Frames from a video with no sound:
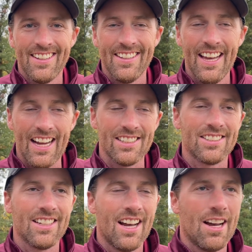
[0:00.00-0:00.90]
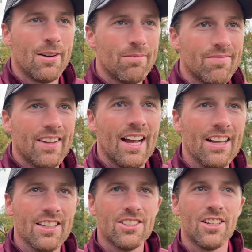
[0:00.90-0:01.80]
Yes,
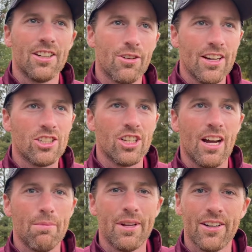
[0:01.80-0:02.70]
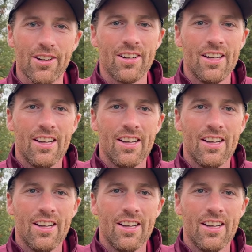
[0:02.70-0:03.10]
Ellie has done a great job here,